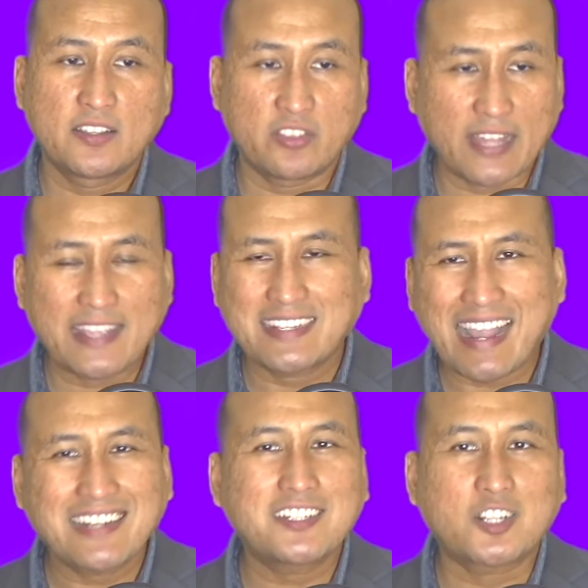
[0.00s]
they
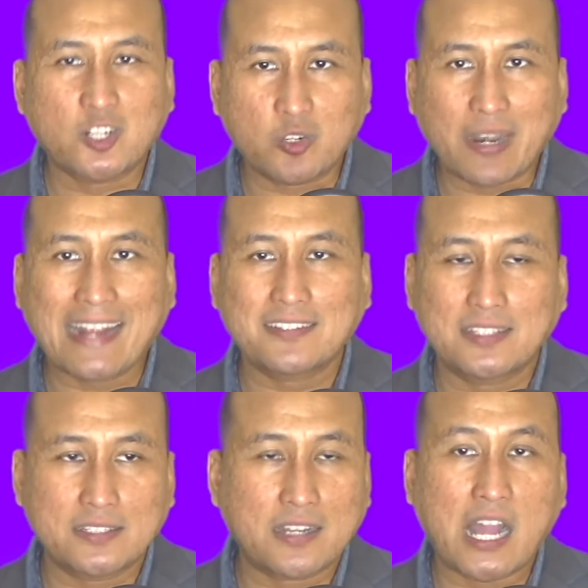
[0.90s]
kind of crank
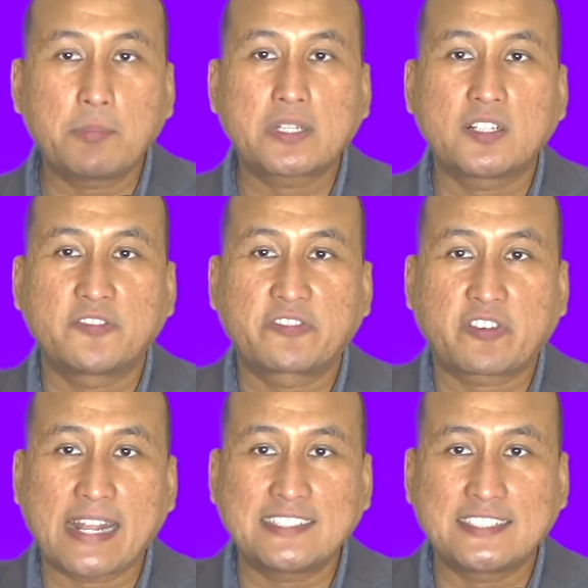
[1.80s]
the comical
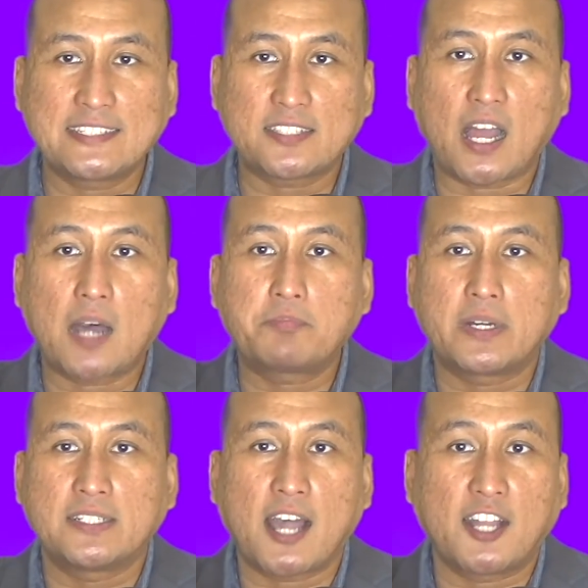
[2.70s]
frenzies up
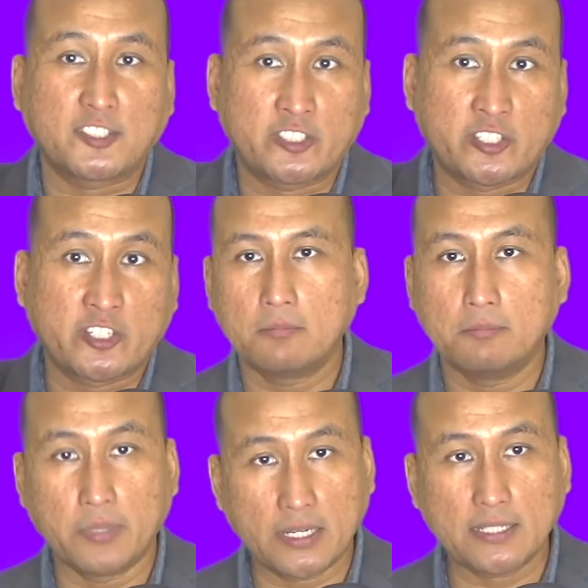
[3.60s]
a notch,
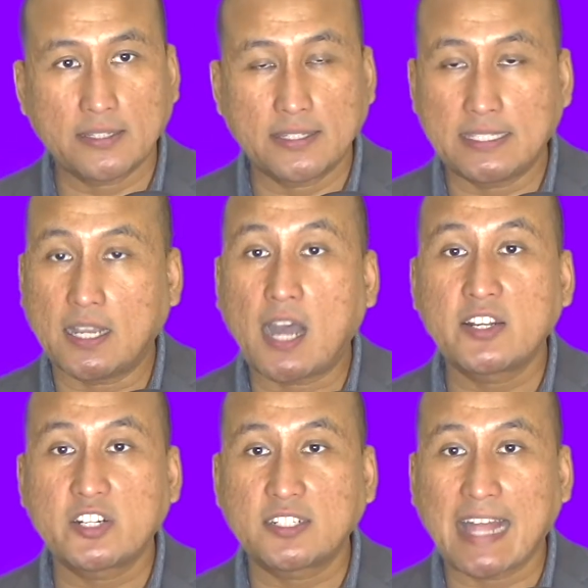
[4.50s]
but the
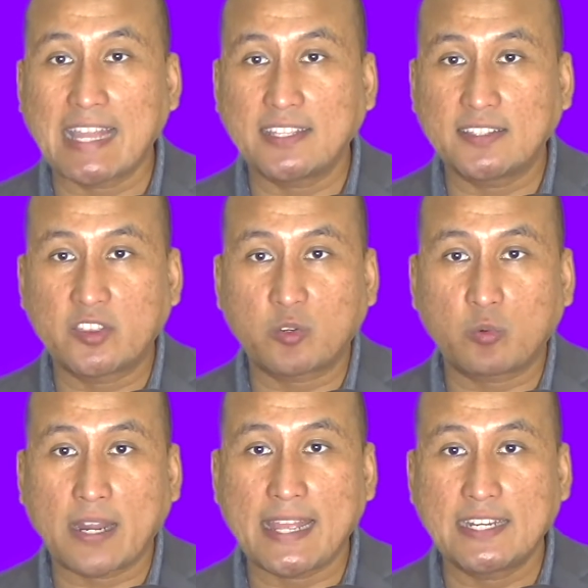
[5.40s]
underlying
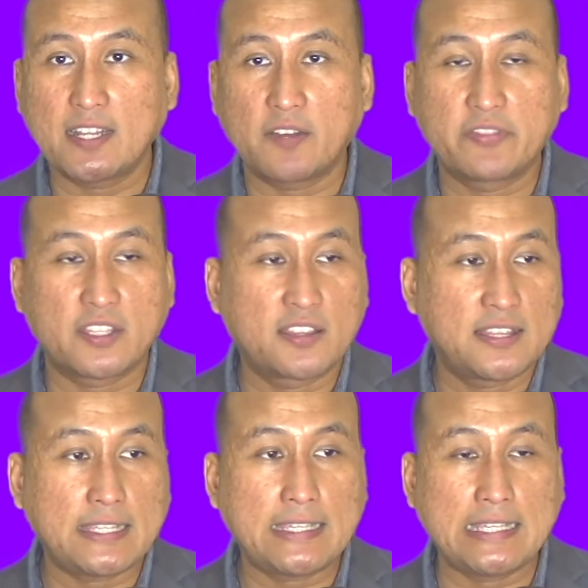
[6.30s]
thread of the
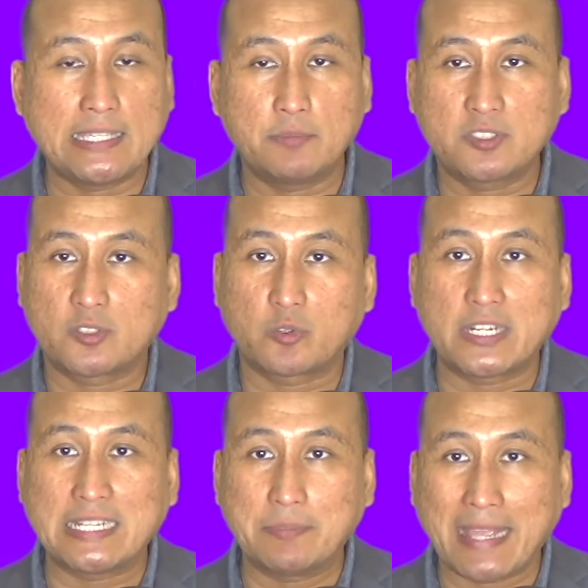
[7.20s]
themes
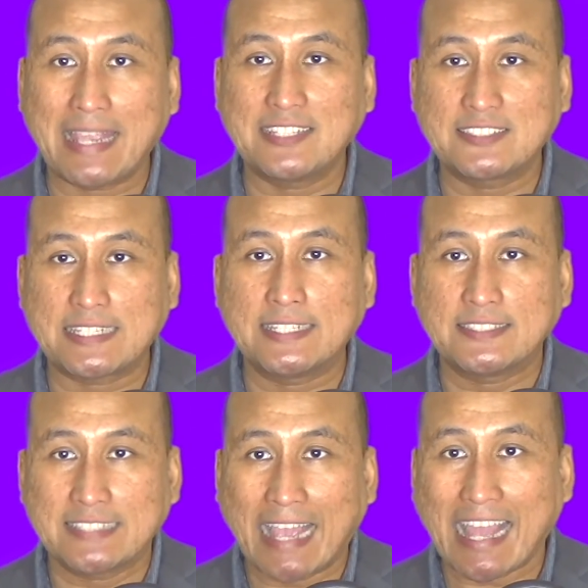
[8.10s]
remains
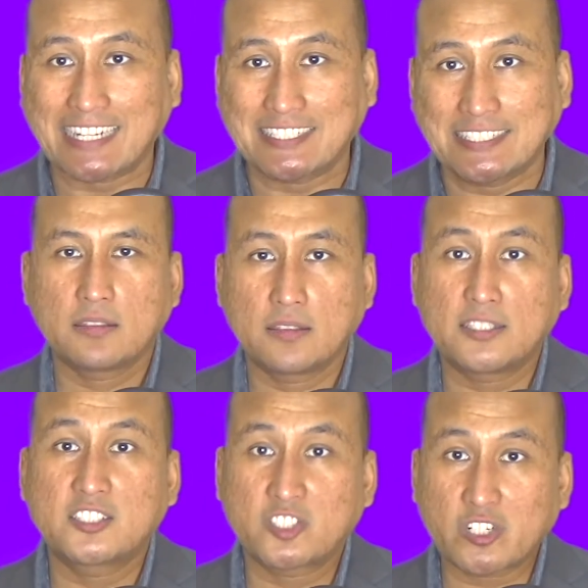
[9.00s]
intact. The
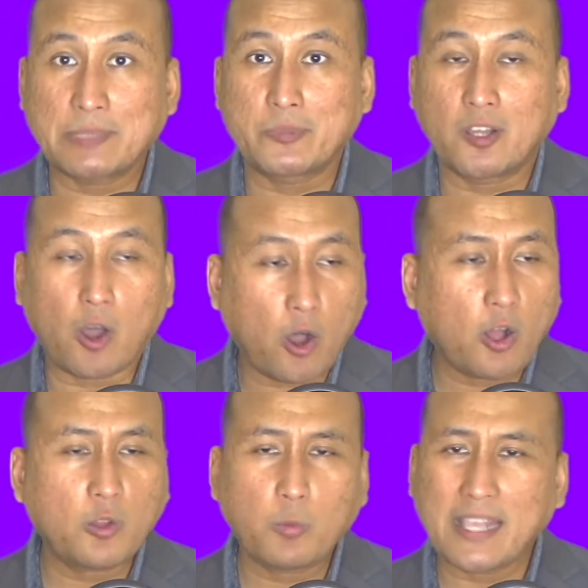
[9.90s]
script
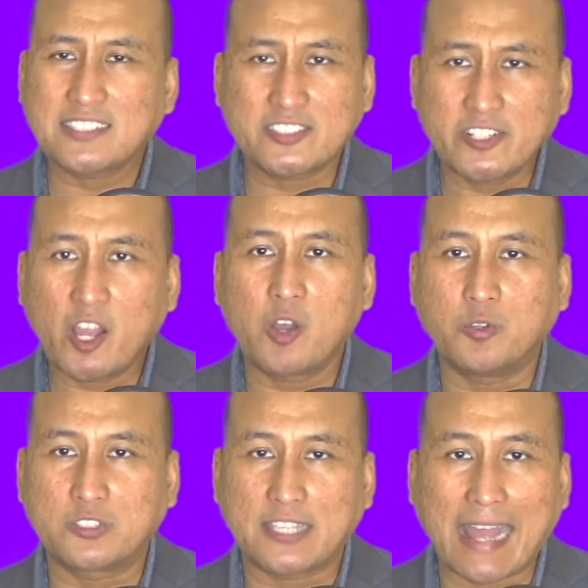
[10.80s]
always
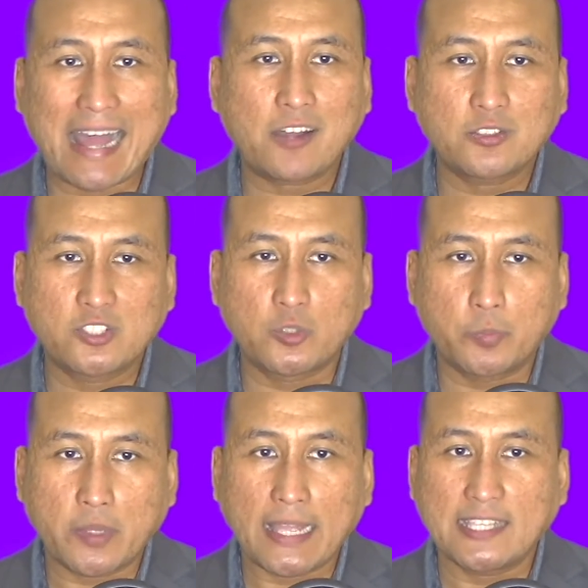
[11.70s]
knows how to
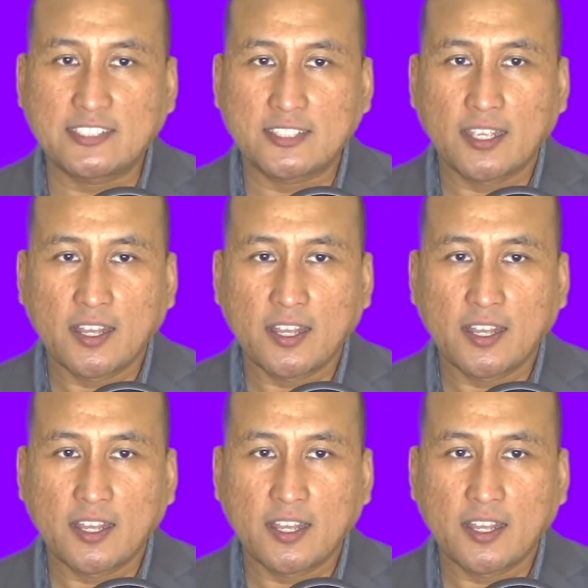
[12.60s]
place